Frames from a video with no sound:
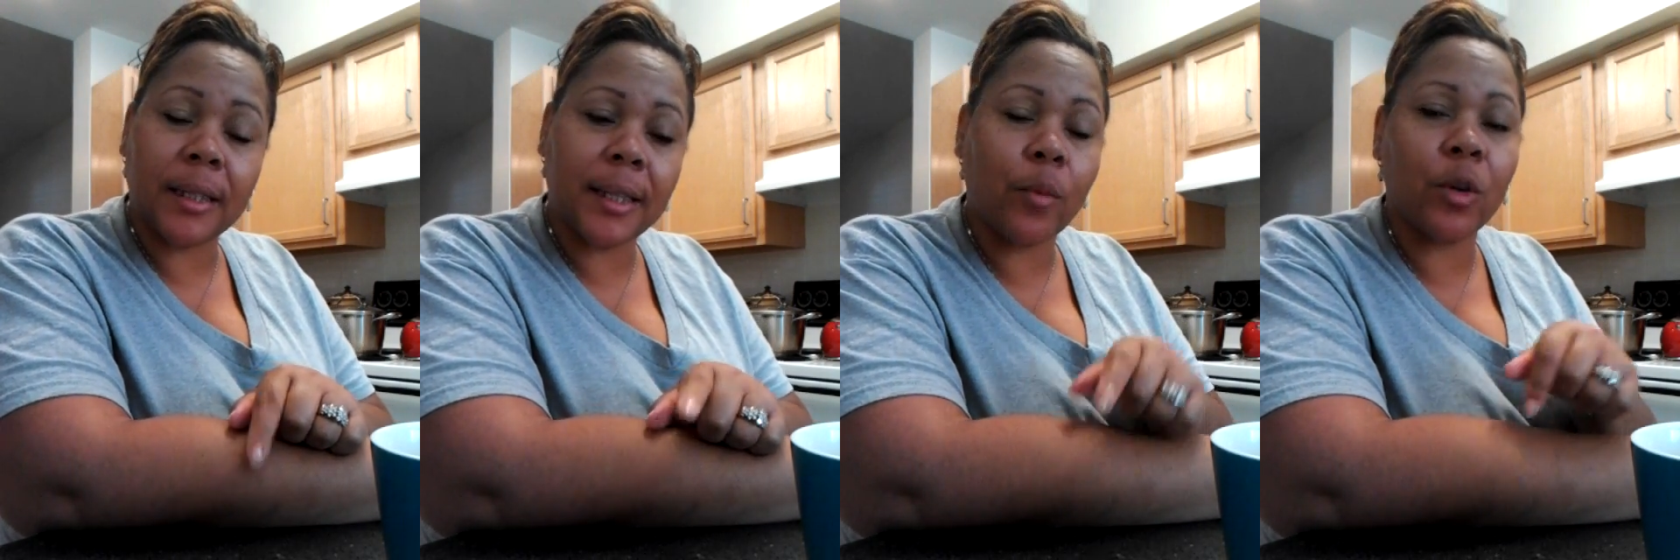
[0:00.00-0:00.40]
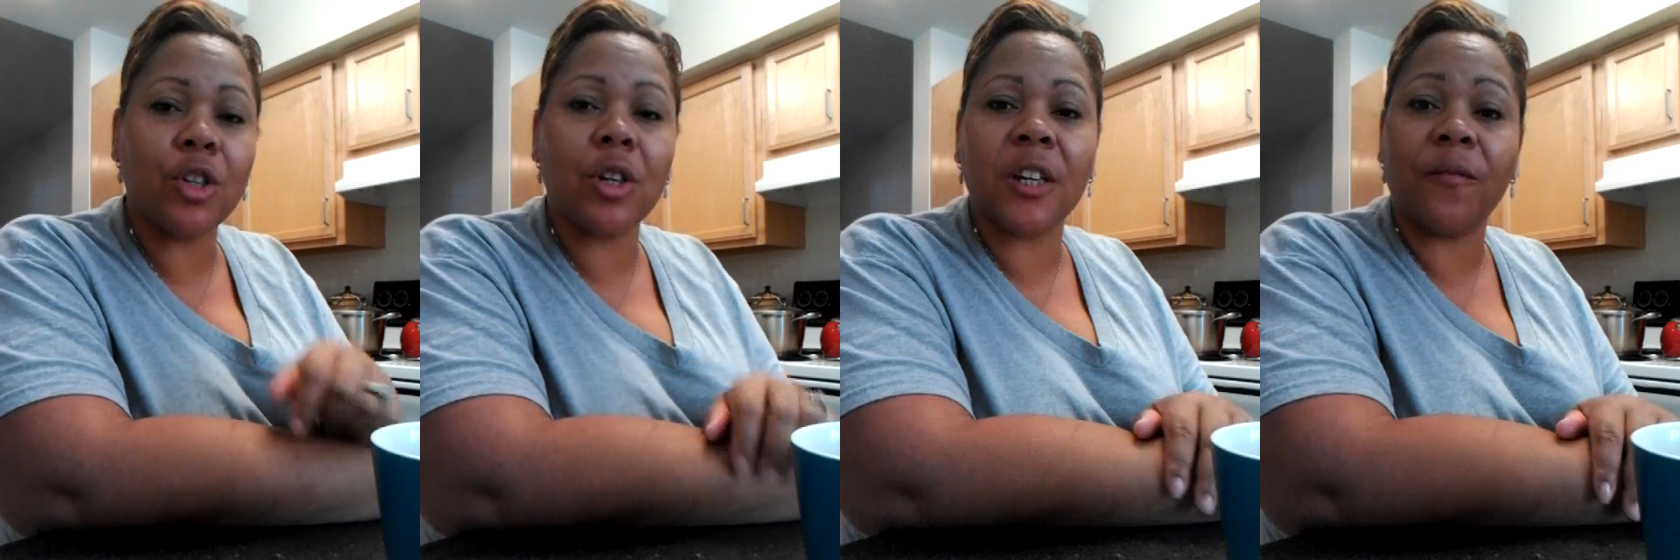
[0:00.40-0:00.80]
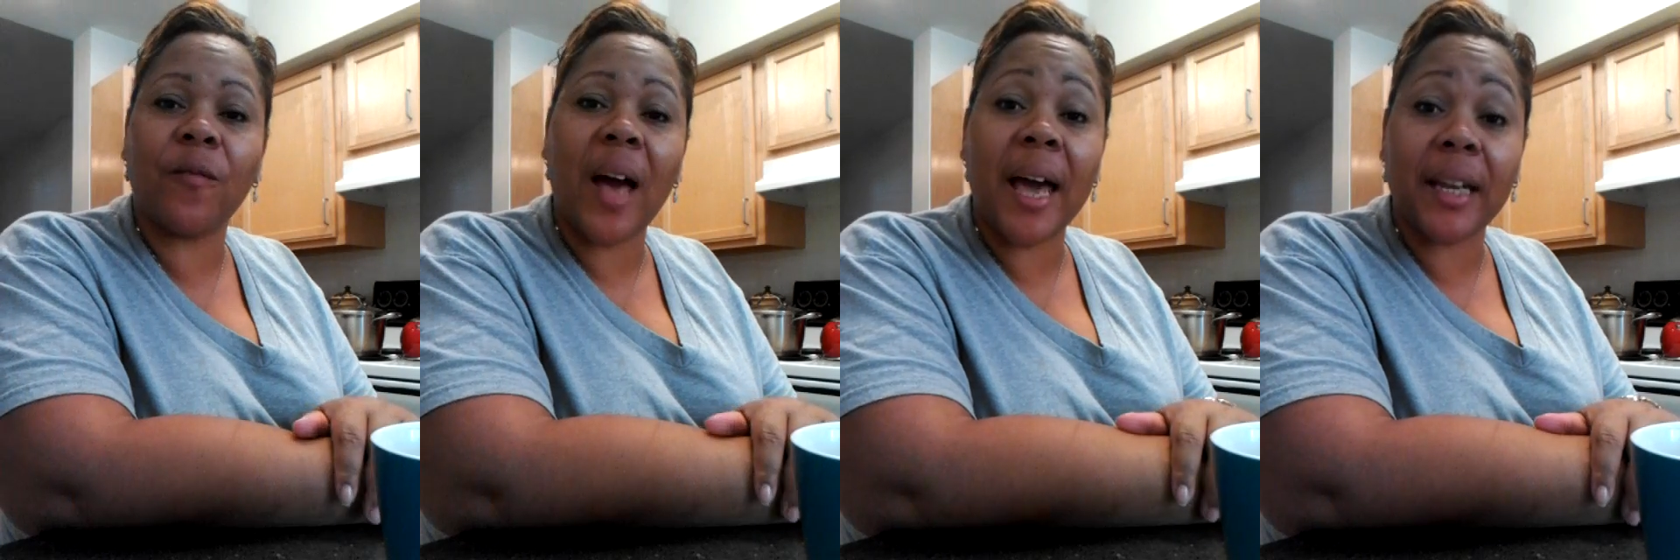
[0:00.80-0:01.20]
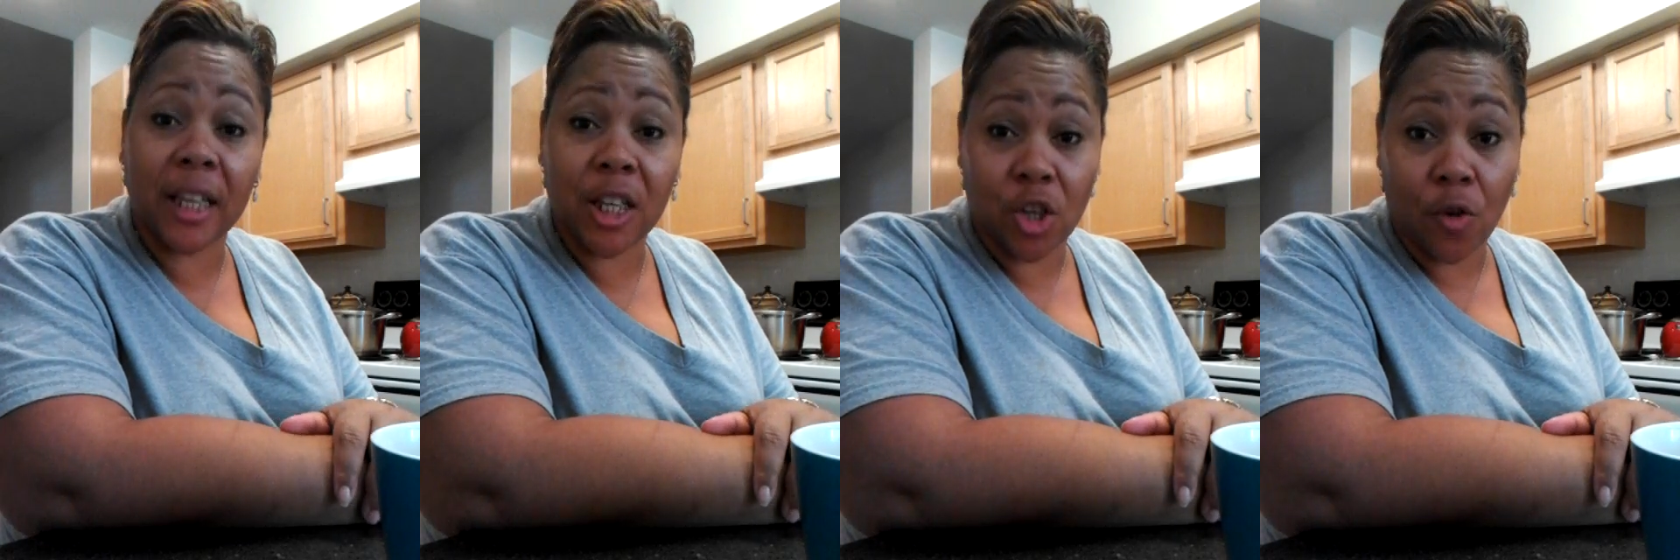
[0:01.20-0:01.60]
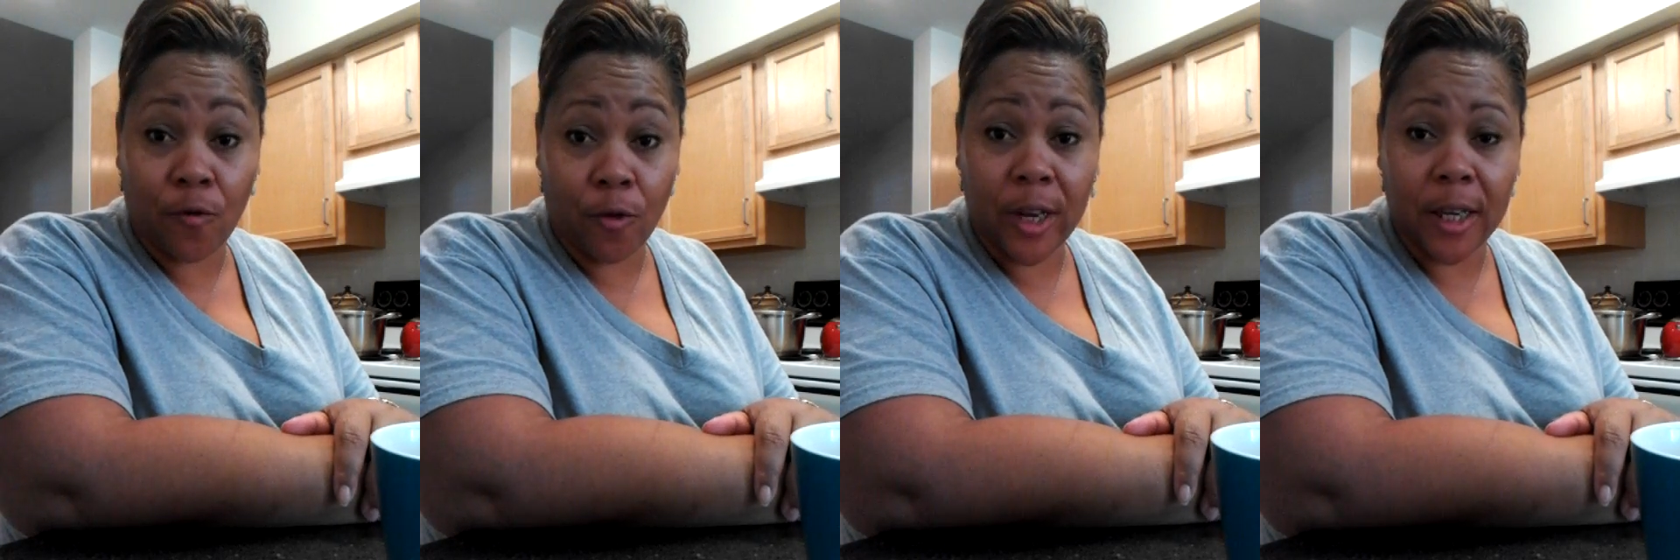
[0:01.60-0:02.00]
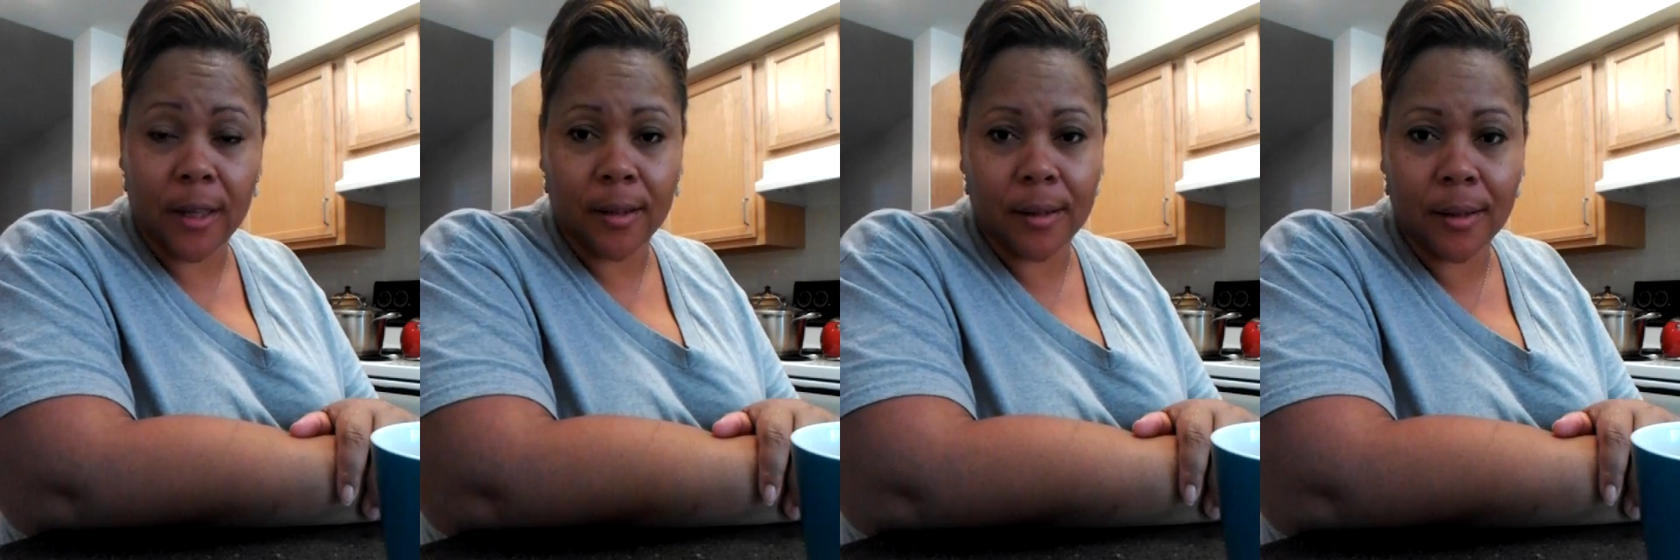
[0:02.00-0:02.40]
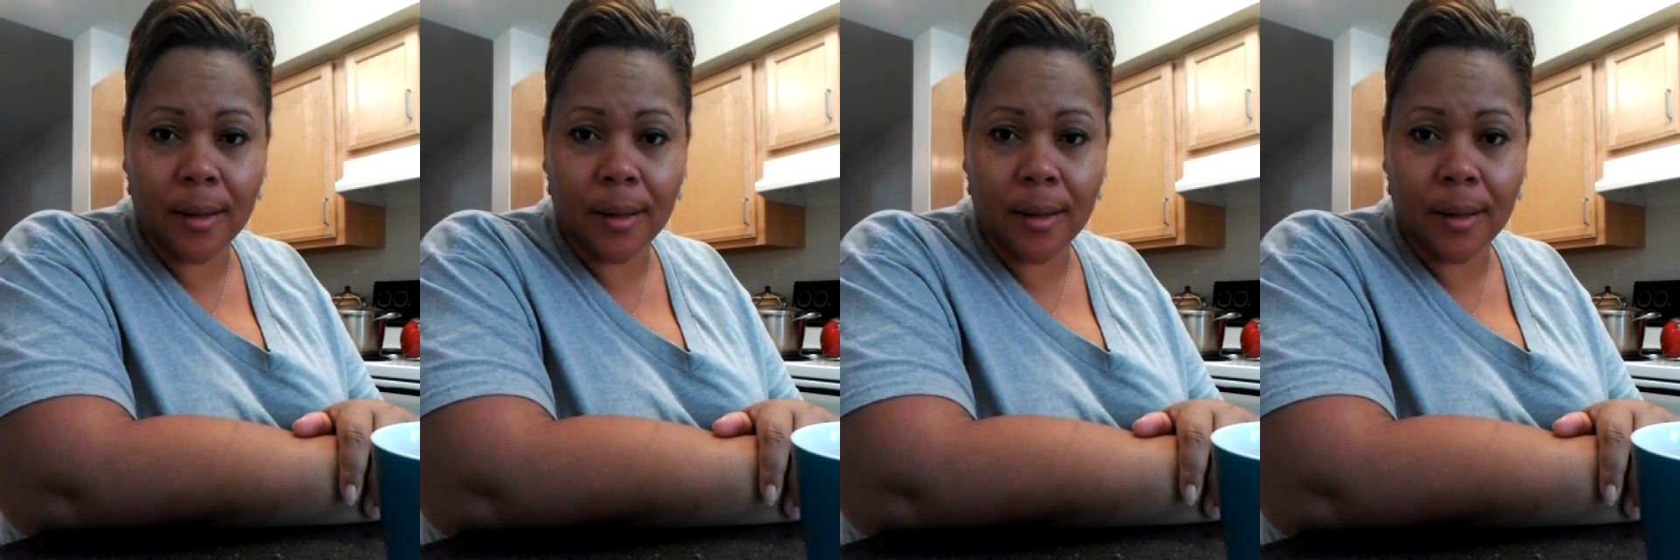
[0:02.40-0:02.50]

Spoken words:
is that when you're confiding in your friend